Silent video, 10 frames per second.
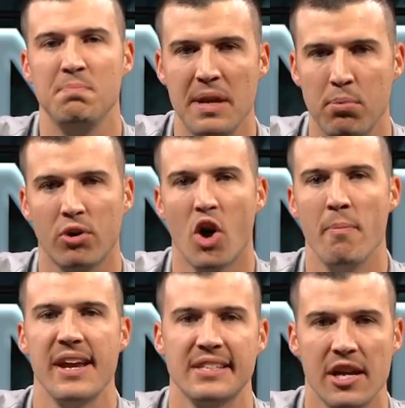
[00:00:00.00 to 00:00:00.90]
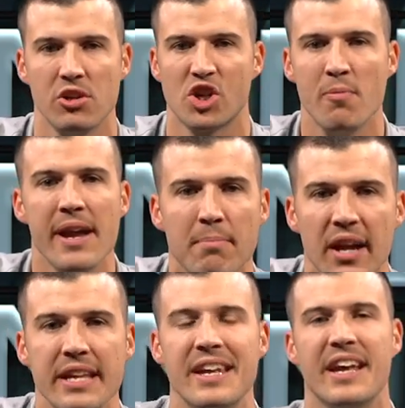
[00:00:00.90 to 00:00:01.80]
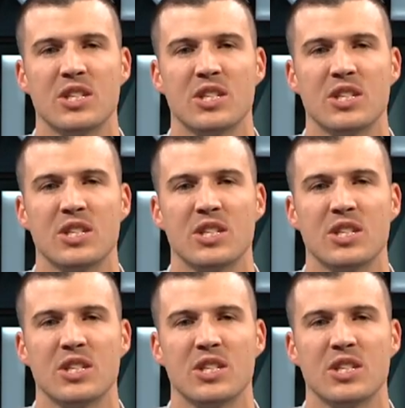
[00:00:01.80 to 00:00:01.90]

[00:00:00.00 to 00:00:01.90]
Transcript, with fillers: people go make sales go make money and